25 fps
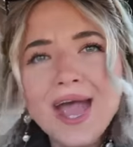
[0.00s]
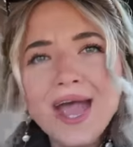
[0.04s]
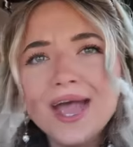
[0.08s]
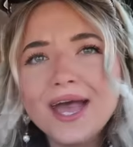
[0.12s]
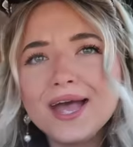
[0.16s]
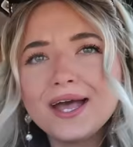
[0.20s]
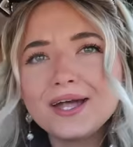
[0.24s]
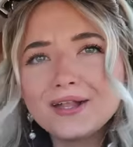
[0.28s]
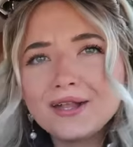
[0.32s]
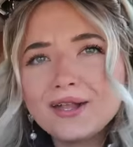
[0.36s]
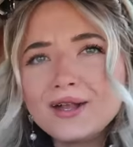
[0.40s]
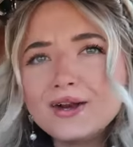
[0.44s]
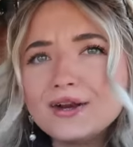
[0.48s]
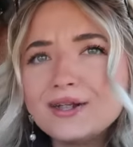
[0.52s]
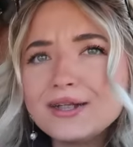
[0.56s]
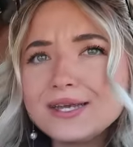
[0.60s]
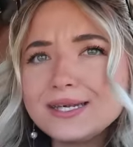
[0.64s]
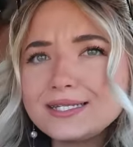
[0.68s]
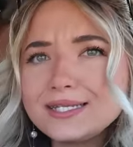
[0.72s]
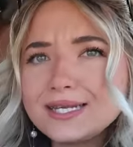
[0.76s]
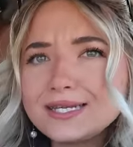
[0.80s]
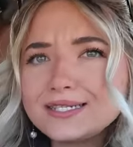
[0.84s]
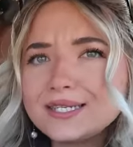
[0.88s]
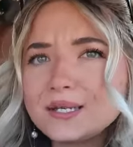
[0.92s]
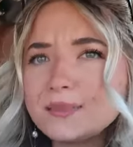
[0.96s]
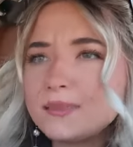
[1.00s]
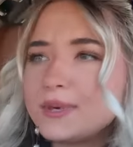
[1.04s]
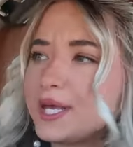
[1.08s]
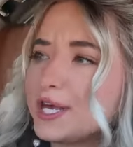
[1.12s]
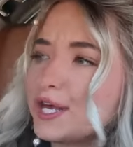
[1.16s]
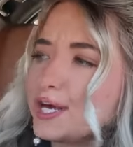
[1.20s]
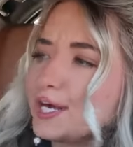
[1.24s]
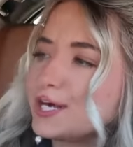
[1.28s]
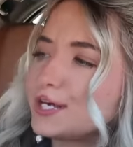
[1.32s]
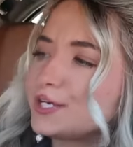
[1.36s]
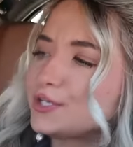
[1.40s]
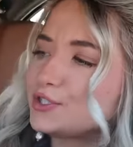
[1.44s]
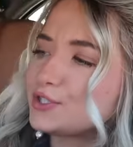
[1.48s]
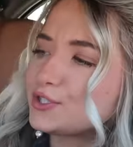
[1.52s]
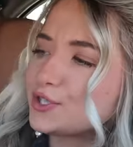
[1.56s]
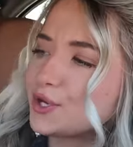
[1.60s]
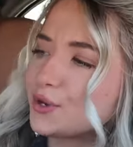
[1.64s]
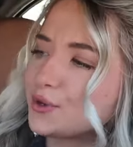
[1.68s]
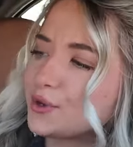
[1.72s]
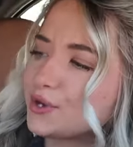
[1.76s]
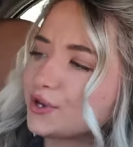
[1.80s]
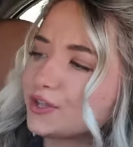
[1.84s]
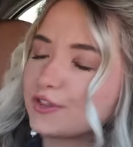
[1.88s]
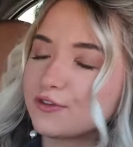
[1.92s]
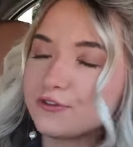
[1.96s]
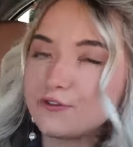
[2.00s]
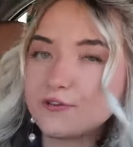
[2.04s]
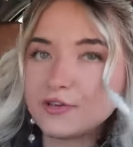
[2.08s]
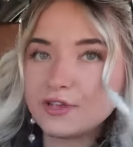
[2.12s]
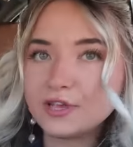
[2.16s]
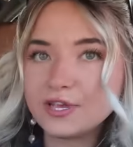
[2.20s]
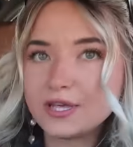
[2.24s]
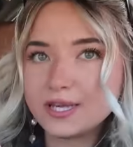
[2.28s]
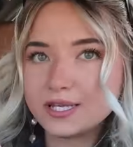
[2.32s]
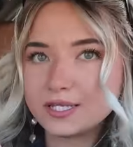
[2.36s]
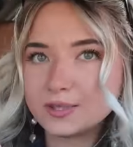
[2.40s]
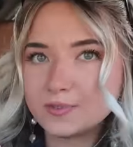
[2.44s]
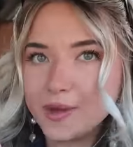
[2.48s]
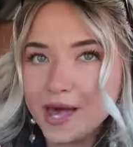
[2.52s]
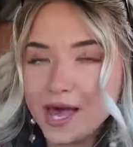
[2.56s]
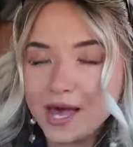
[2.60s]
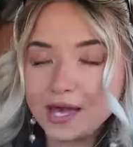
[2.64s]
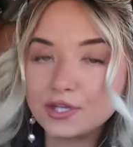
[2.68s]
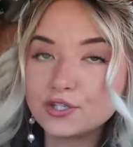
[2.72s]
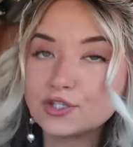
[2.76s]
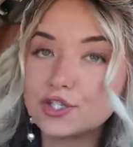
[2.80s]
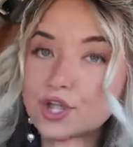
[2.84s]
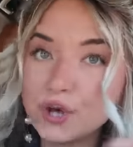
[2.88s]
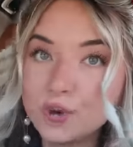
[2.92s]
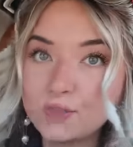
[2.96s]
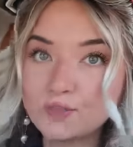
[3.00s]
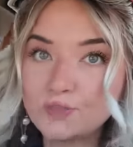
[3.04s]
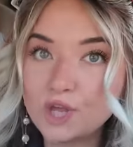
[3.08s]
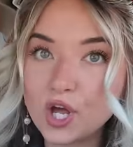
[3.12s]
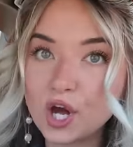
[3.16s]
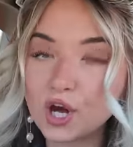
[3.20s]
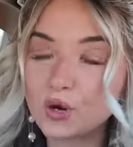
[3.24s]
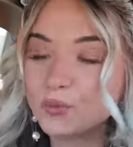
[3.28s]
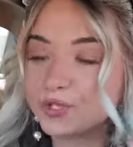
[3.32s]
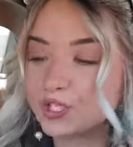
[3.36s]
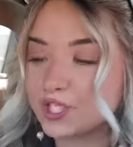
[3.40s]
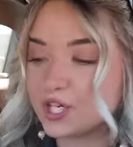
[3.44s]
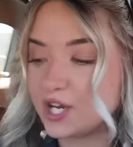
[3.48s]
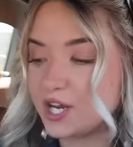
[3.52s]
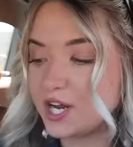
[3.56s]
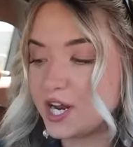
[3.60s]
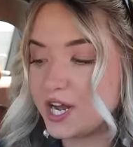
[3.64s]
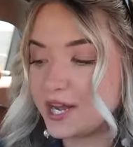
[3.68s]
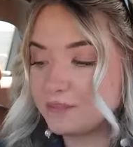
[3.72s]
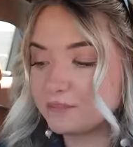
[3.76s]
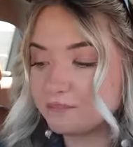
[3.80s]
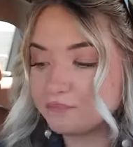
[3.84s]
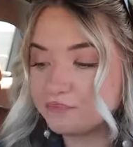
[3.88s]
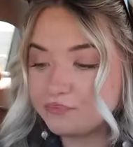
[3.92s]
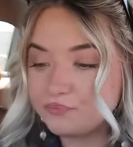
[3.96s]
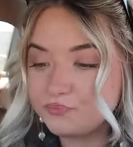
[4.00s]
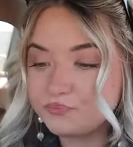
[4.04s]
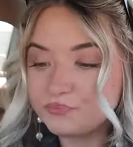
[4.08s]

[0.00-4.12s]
It literally says up here, so good the Philly is back. So they are returning.